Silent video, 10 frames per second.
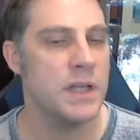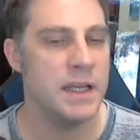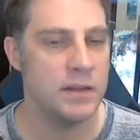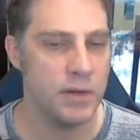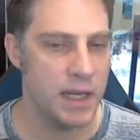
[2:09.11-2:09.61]

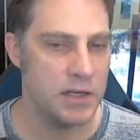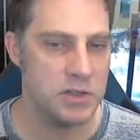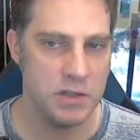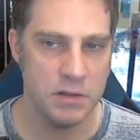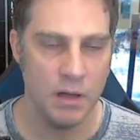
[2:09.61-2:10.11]

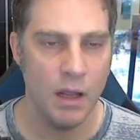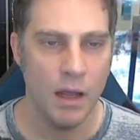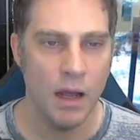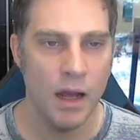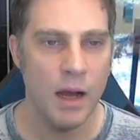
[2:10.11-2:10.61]
location,
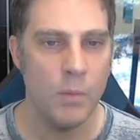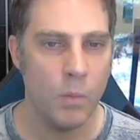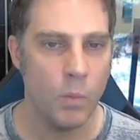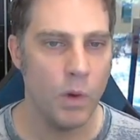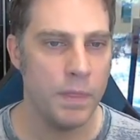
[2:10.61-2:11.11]

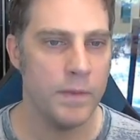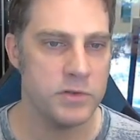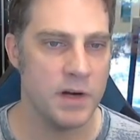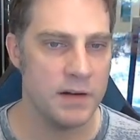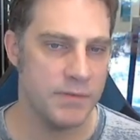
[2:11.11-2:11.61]
what they're
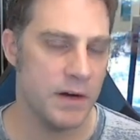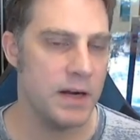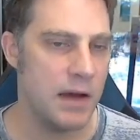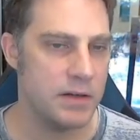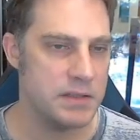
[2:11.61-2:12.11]
trying to ferret
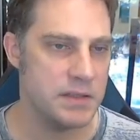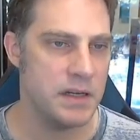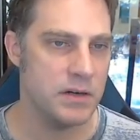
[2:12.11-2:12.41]
out is